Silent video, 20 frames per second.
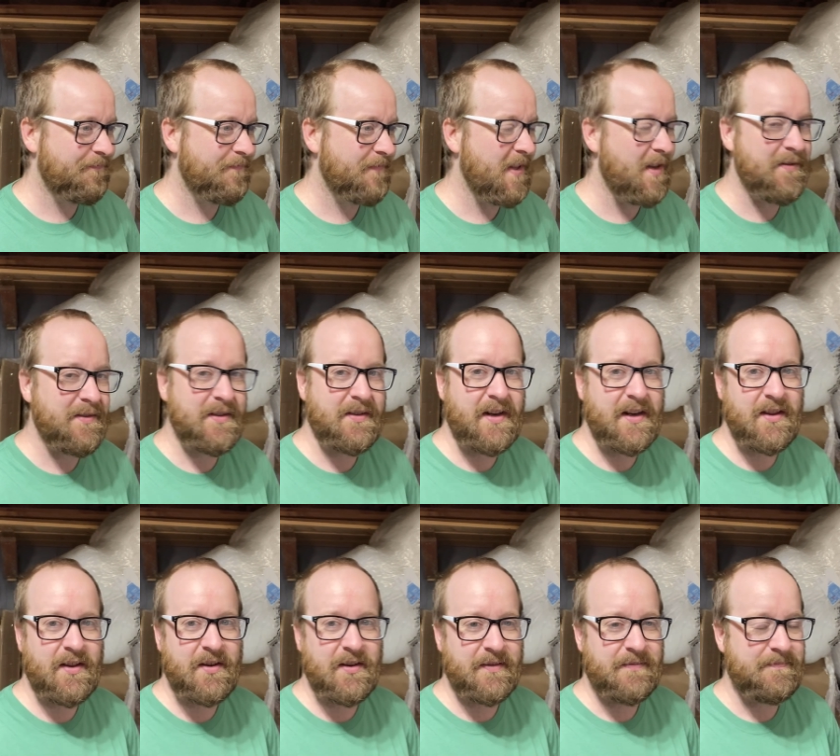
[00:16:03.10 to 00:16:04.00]
It was a great
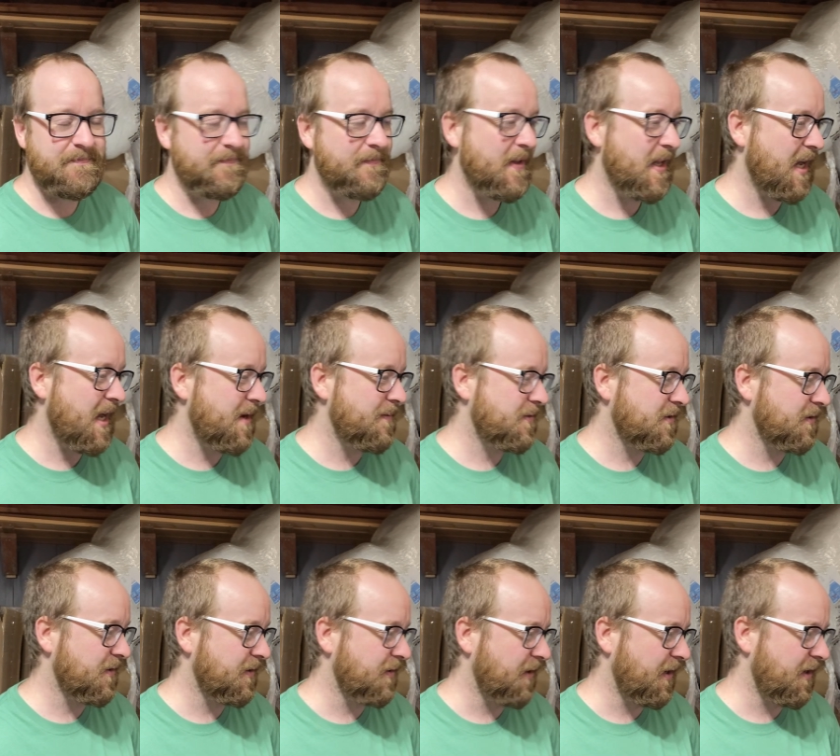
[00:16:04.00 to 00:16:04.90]
load.
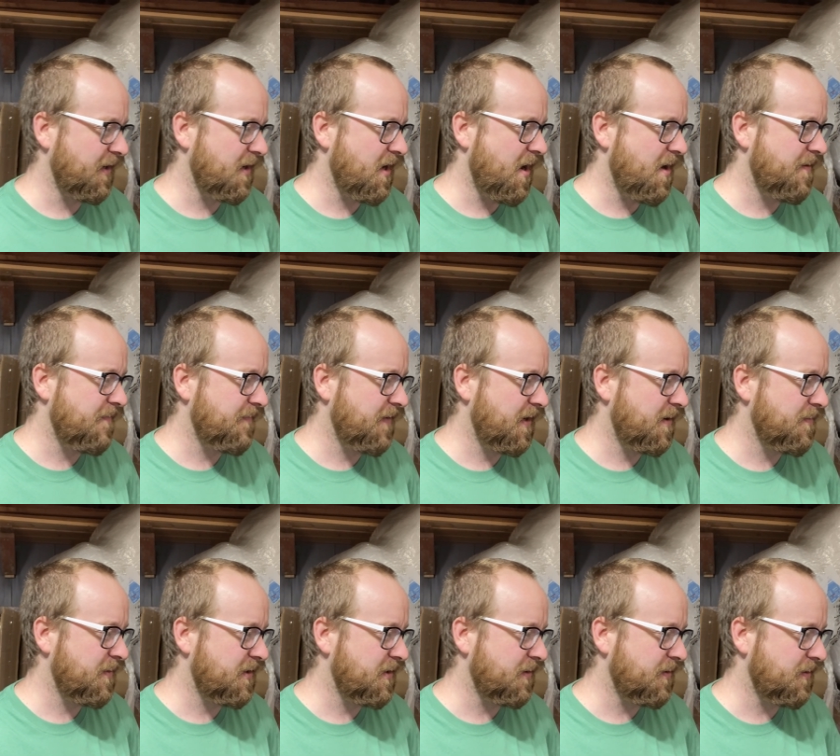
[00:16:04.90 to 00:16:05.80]
Absolutely great. Very
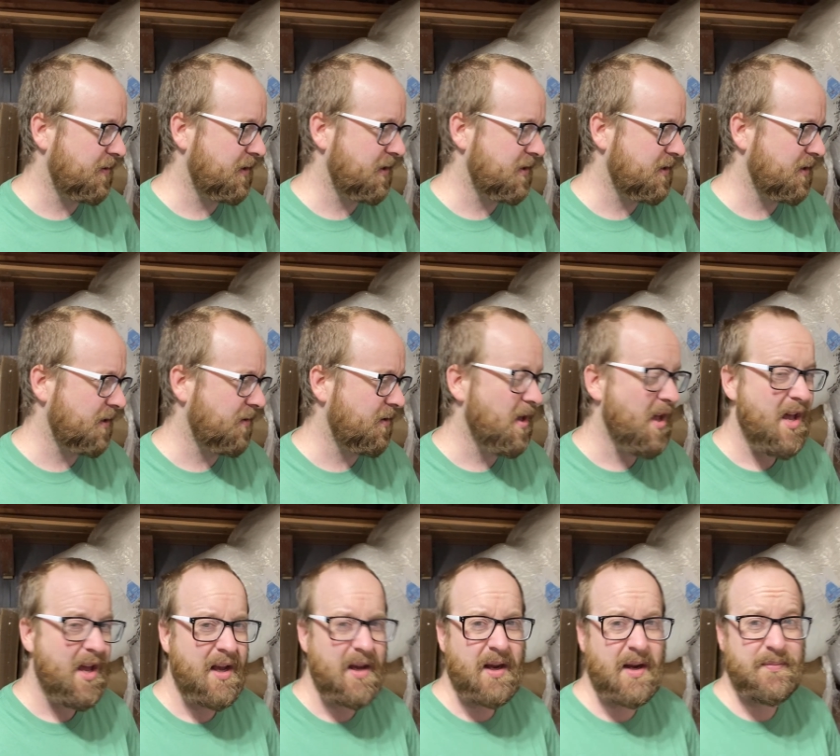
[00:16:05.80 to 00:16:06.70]
much enjoyed this load.
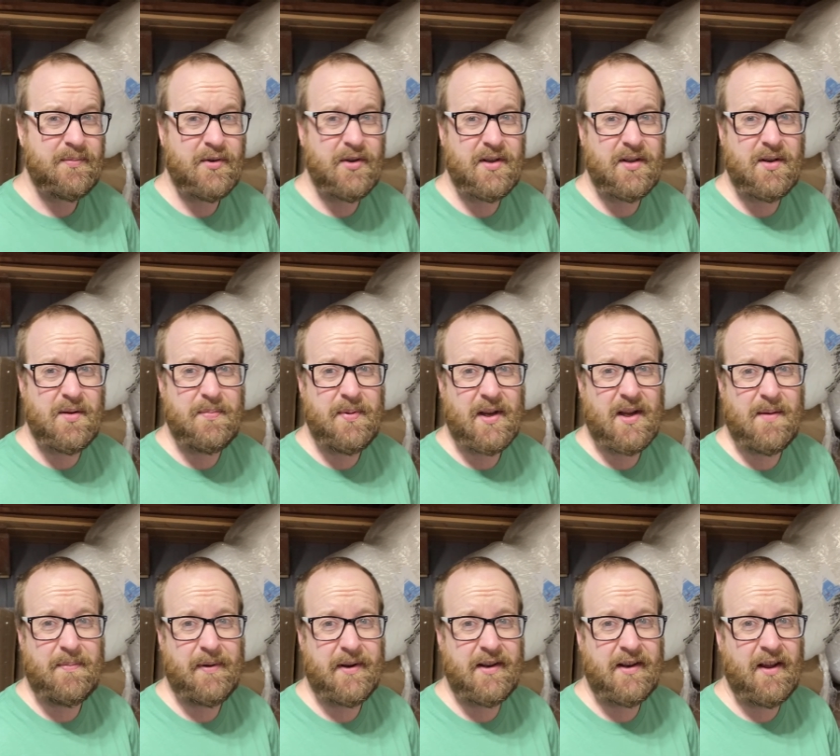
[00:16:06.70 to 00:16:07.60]
I'm going to go pick
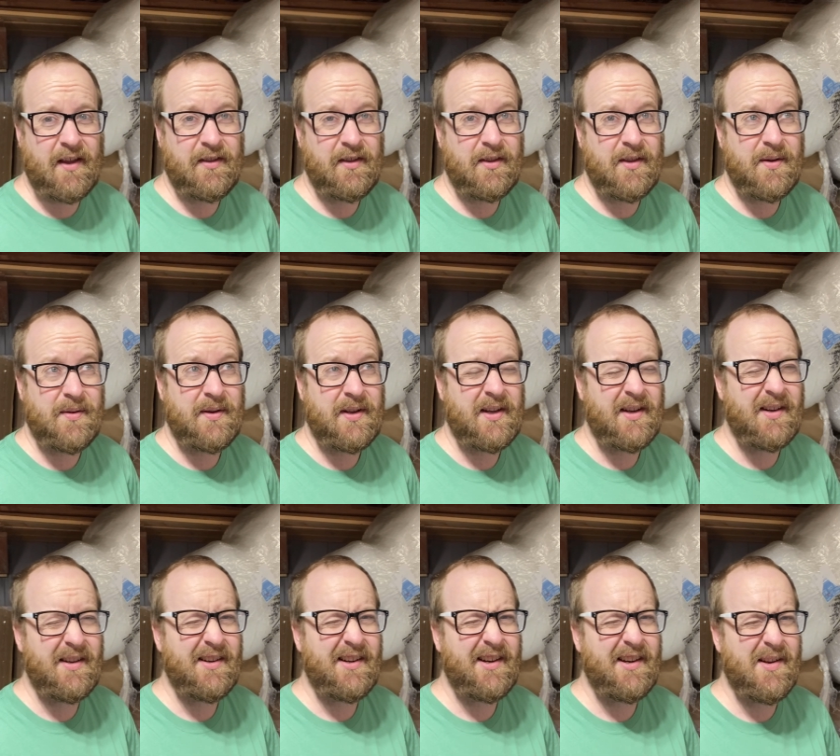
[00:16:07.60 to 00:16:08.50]
up another load
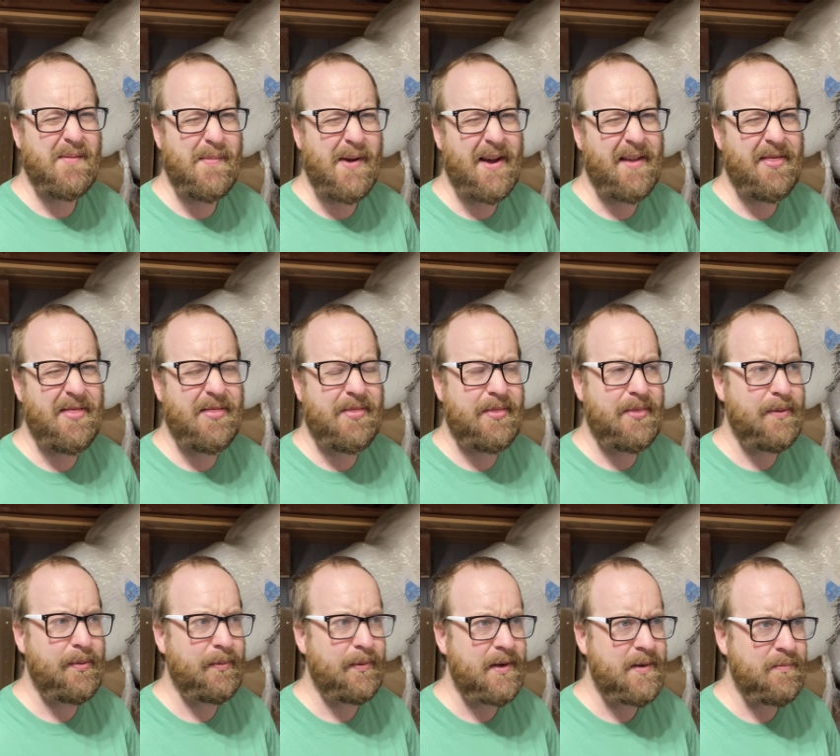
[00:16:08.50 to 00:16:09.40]
here in about
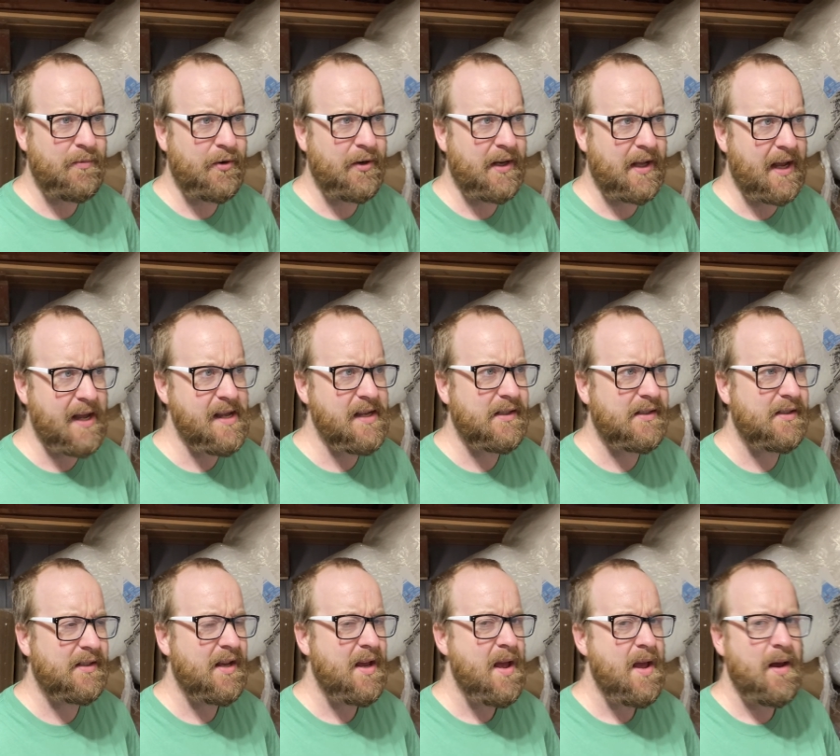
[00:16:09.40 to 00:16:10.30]
3 more days.